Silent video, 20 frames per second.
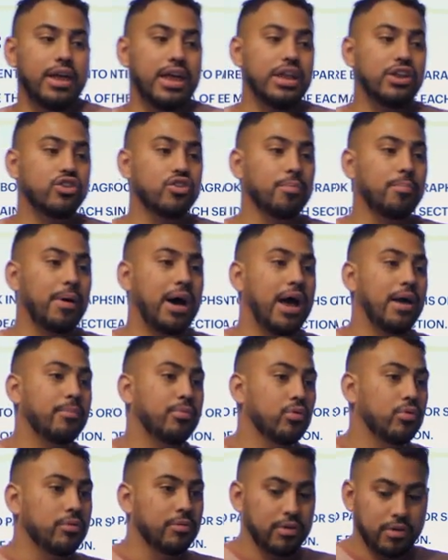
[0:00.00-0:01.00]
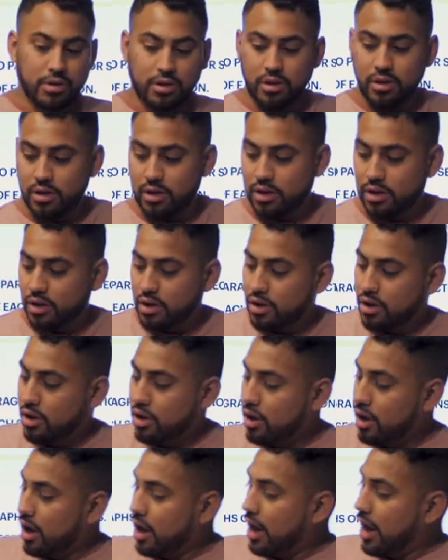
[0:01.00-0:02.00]
in your Bible
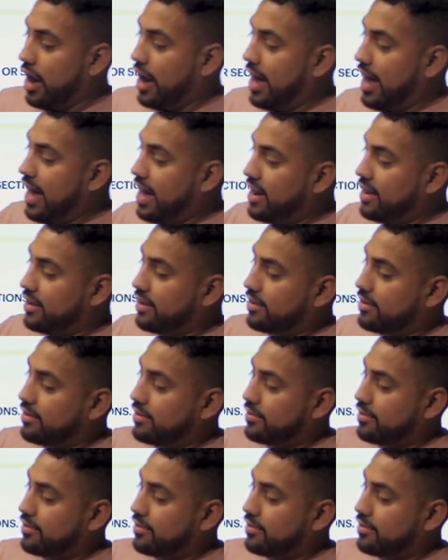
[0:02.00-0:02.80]
a heading